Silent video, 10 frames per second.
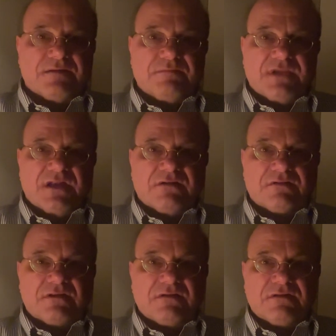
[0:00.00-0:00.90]
you know,
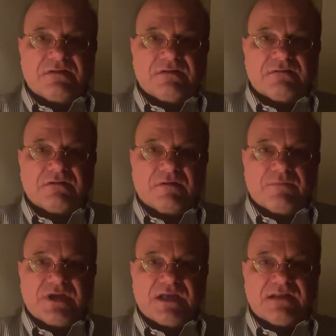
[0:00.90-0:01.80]
to
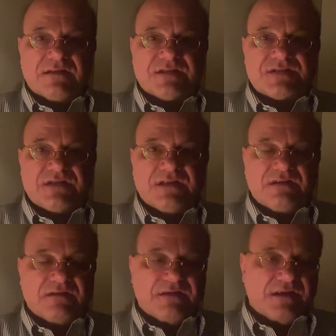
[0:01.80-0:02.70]
combat this,
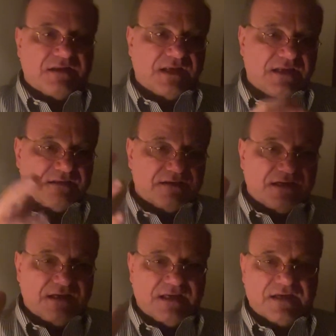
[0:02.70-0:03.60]
and
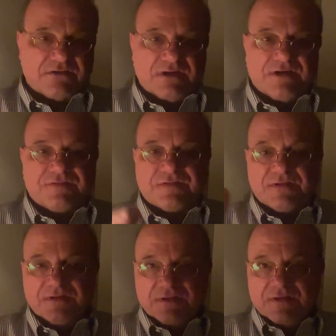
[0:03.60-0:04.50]
anti-aircraft
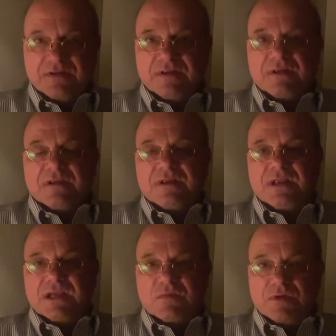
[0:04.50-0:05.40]

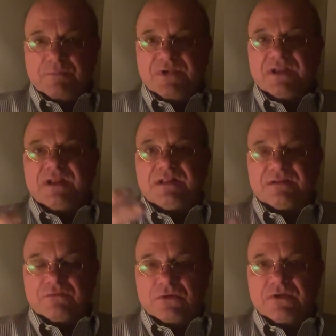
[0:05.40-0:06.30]
equipment and
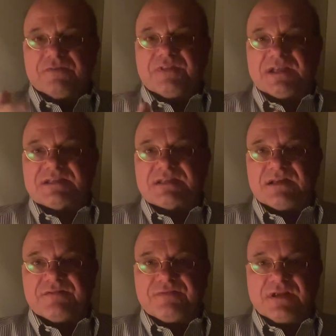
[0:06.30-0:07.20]
all of that
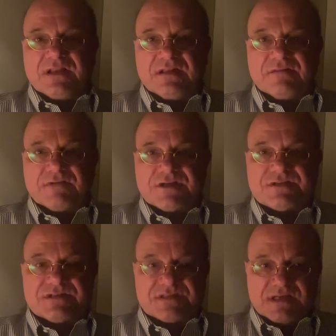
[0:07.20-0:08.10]
stuff. And the
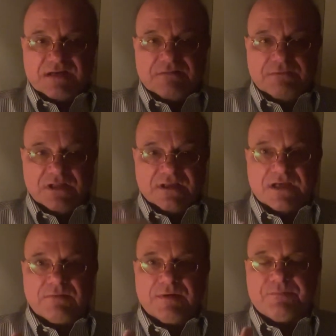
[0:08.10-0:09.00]
Russians are well
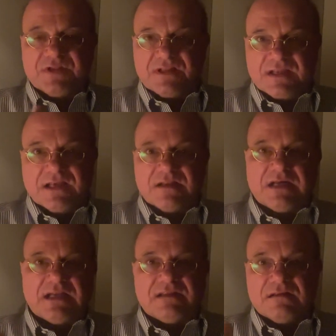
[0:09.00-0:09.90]
equipped, and they are
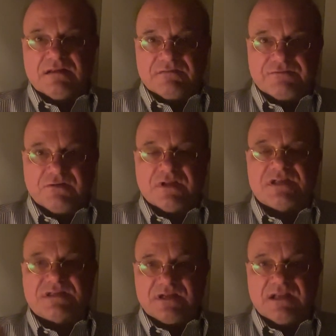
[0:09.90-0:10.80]
not for
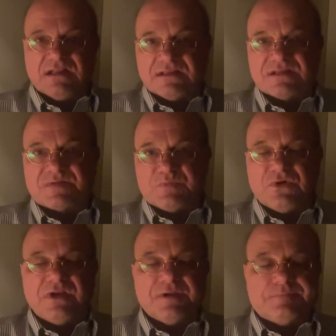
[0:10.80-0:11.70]
this, not at this
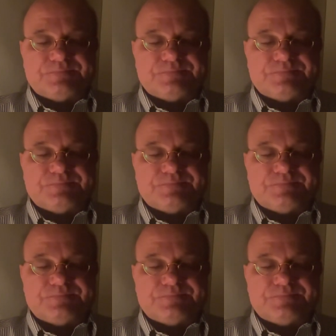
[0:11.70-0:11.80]
point.